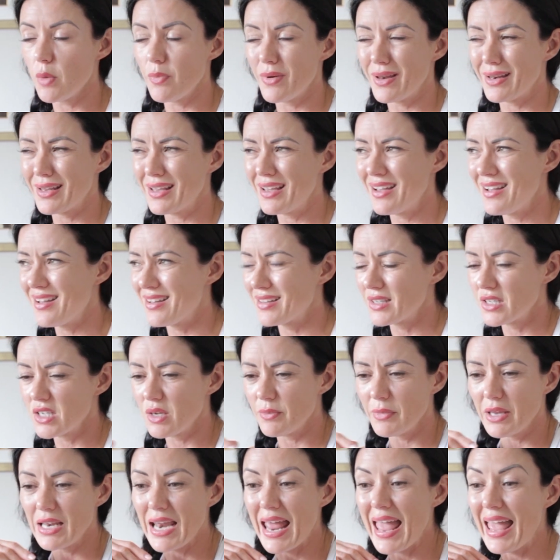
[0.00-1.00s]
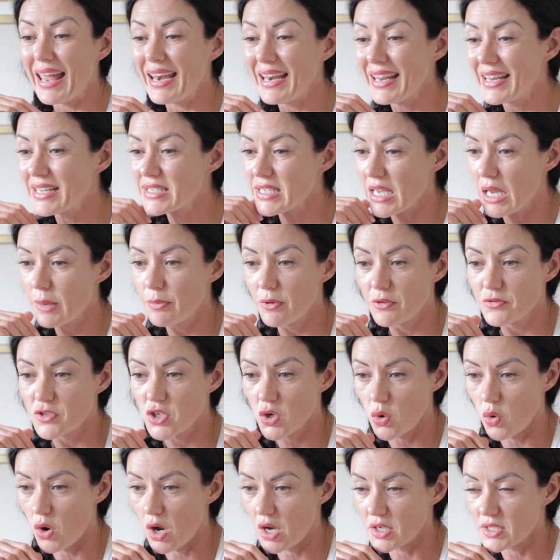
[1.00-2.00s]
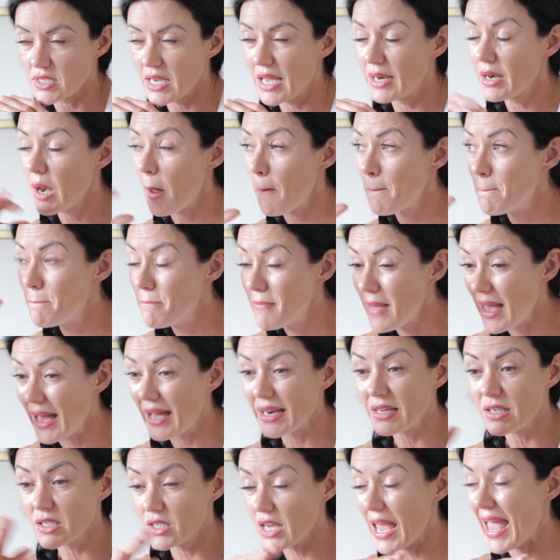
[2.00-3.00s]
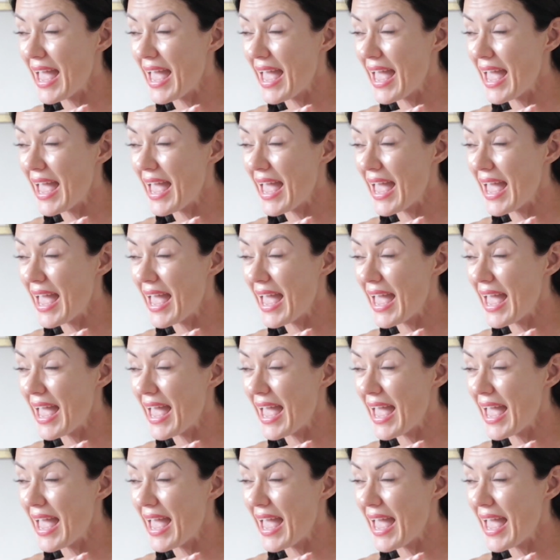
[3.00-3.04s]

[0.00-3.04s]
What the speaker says: But yeah, I mean, any type of squat and